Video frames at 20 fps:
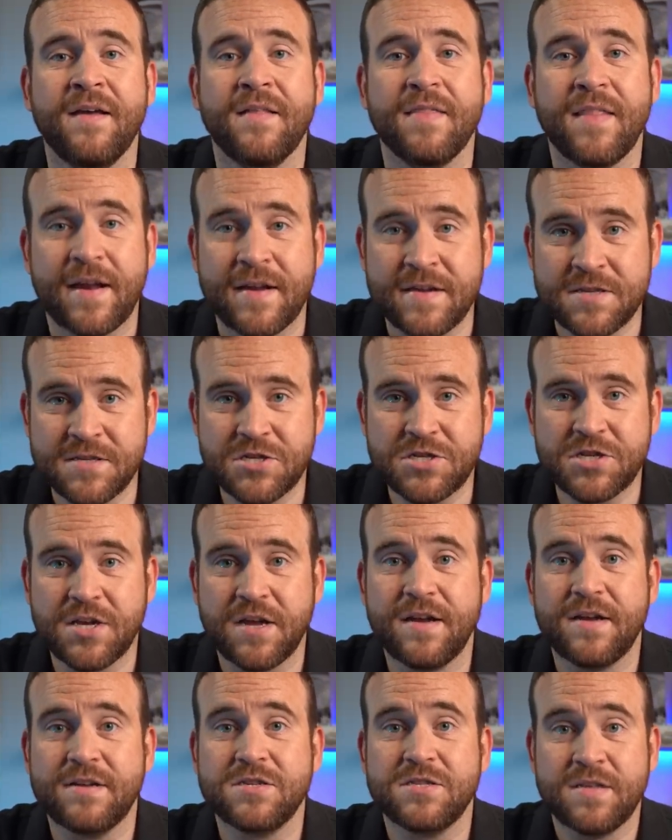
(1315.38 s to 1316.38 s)
That is a
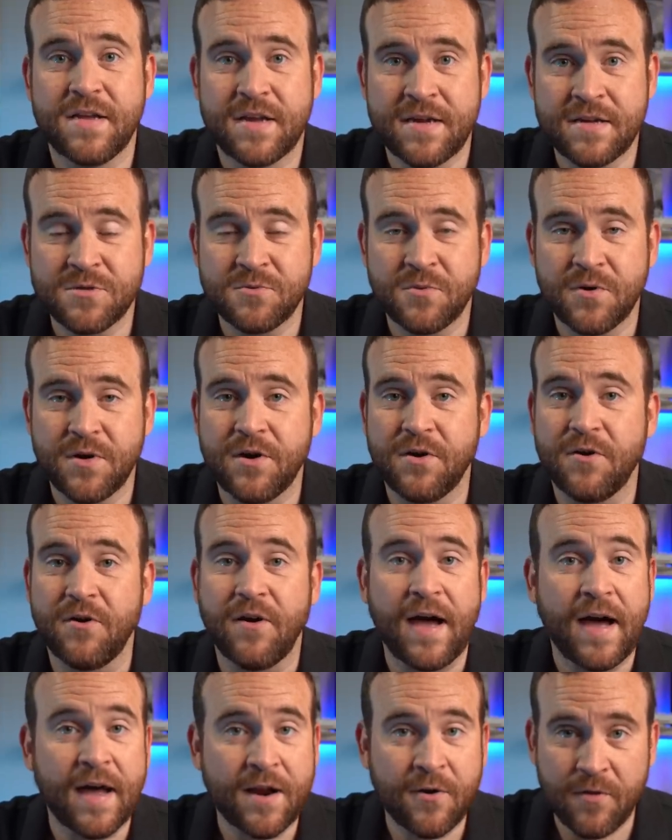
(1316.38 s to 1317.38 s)
change. That is real.
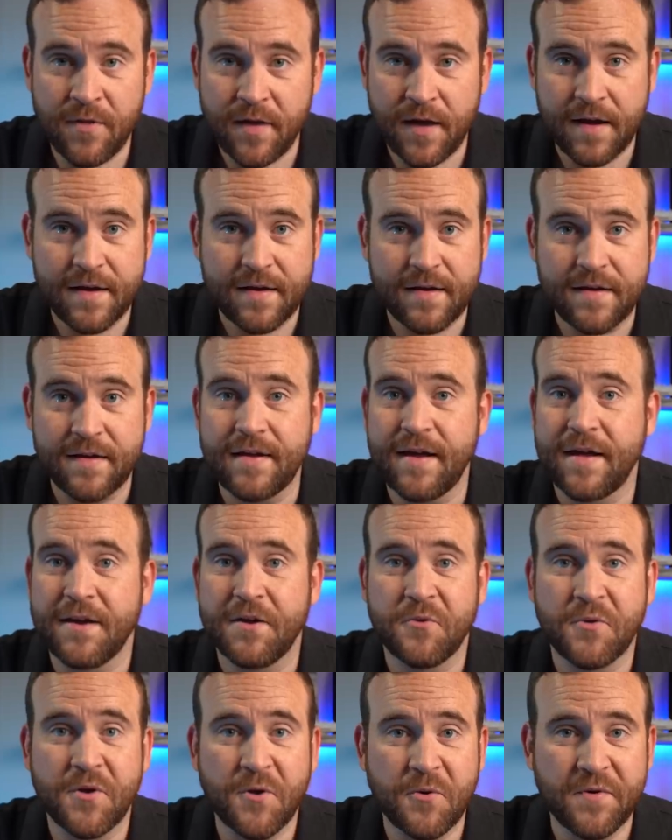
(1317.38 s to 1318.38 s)
I don't like it. I
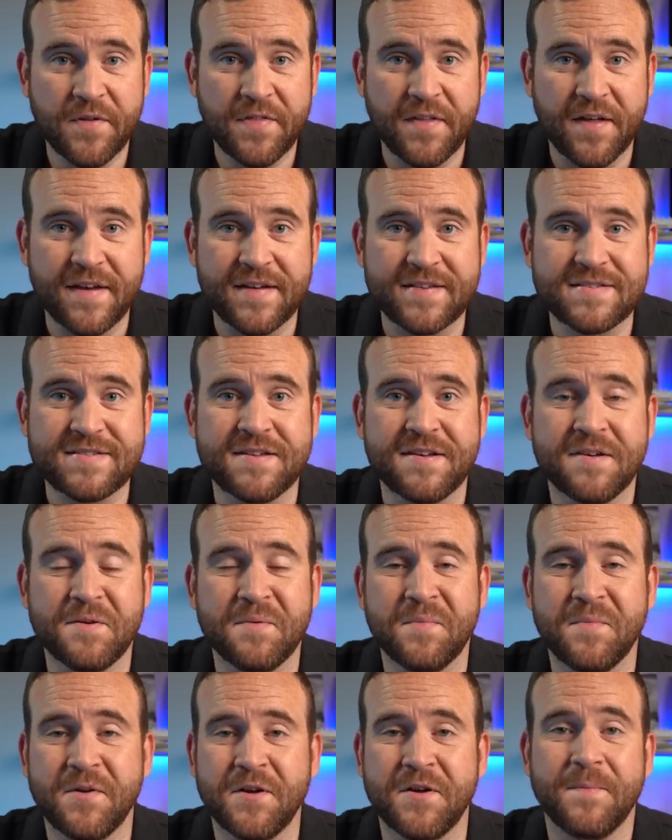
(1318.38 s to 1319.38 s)
know no one likes
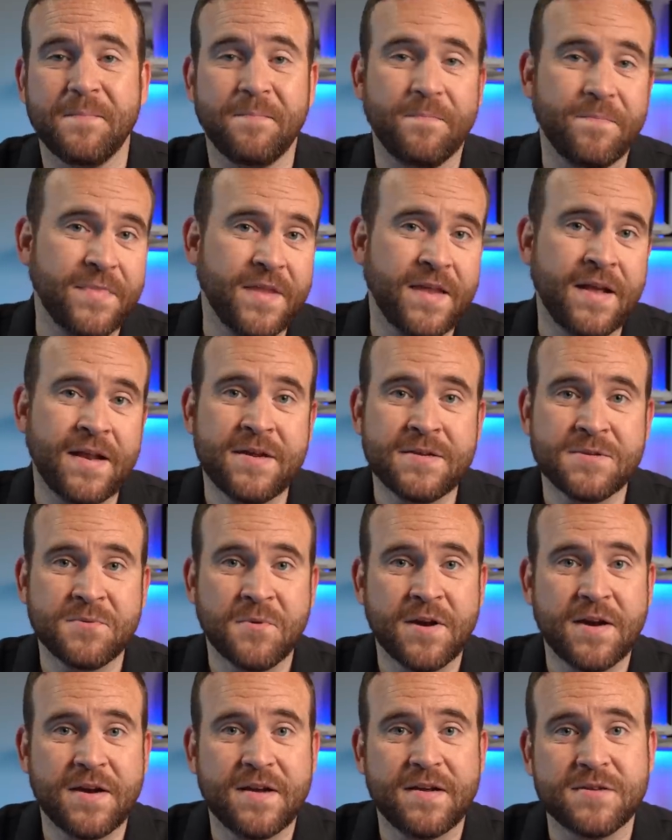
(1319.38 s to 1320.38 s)
it, but it is
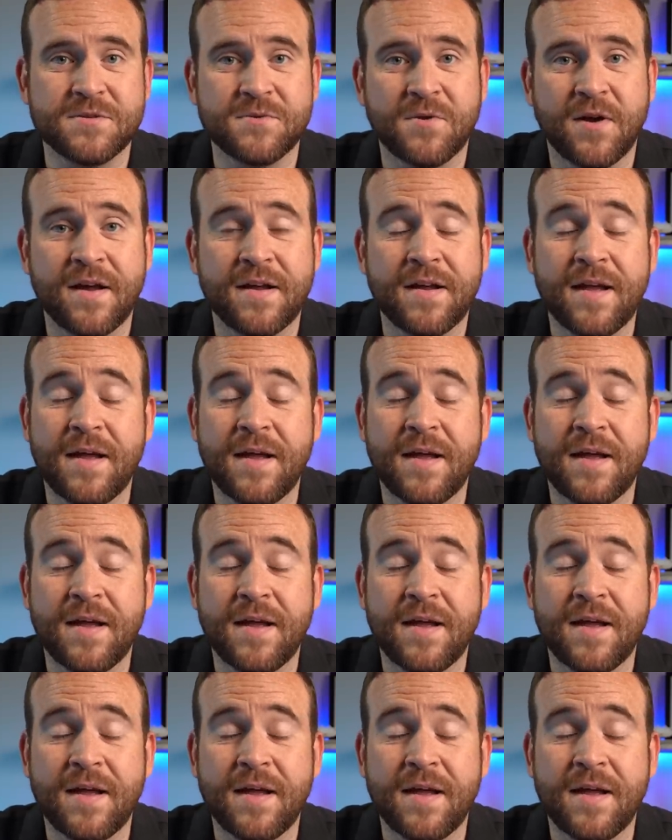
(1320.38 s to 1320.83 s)
what it is, right?